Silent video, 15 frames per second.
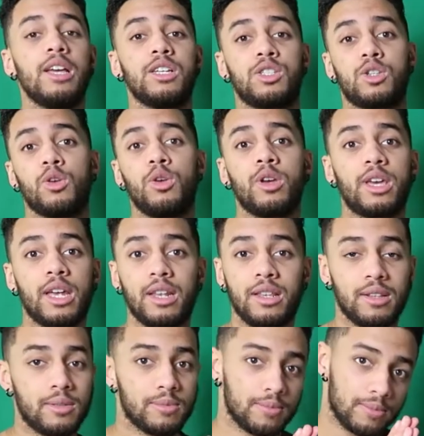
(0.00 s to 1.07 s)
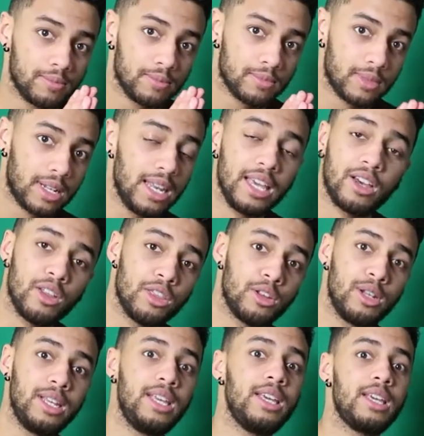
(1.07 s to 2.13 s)
So you can click on the
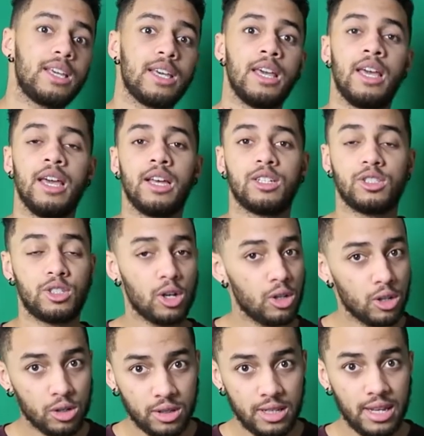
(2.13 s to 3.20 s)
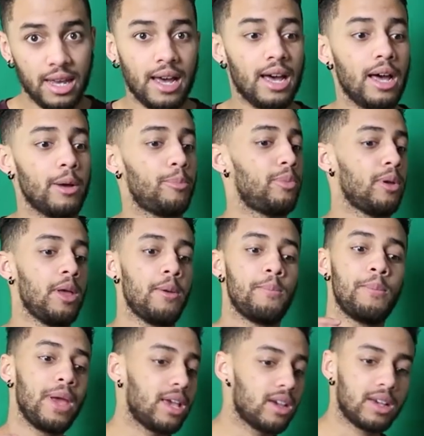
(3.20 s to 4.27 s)
link, download the app,
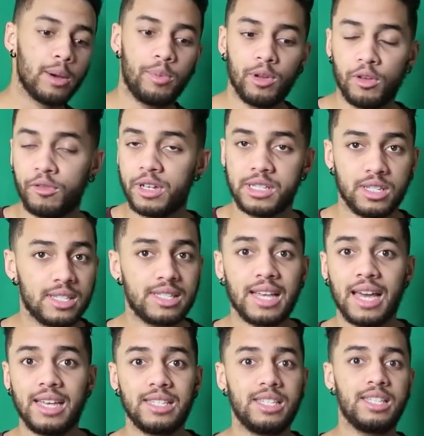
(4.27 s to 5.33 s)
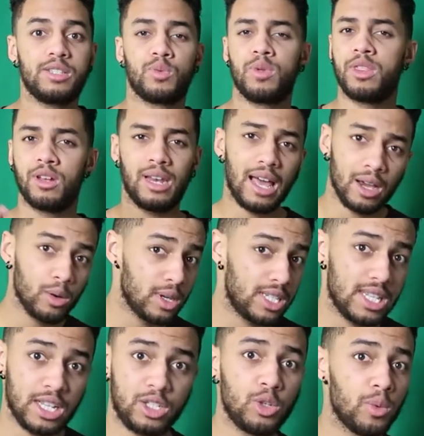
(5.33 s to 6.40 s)
make a couple of exercises with the language
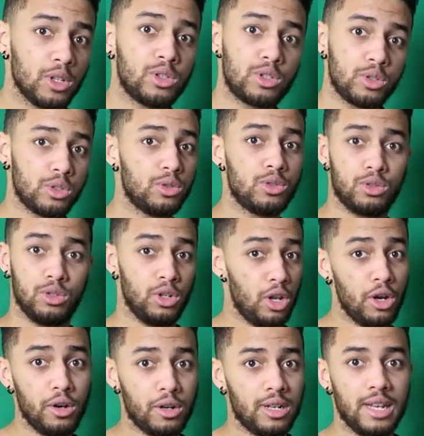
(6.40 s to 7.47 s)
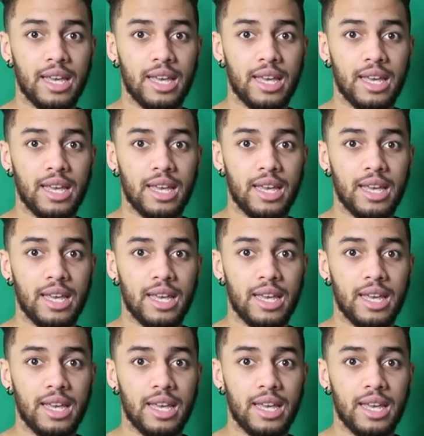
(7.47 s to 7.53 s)
that you want to learn.